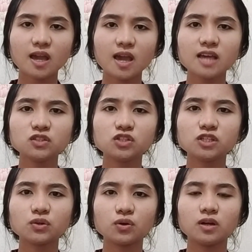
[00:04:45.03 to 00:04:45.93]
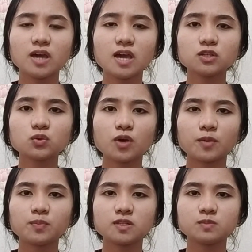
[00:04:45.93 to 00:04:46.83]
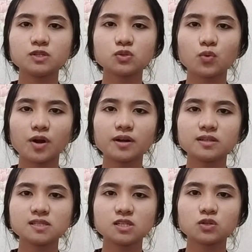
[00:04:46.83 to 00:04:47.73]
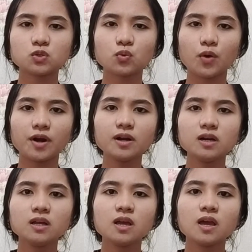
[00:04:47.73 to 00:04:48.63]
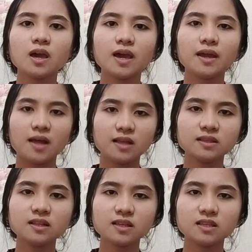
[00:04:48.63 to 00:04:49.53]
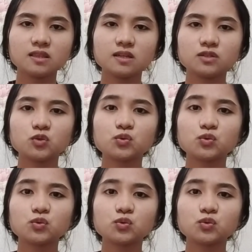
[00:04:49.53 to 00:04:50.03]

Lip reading: a square plus b square is 6 square, and until in the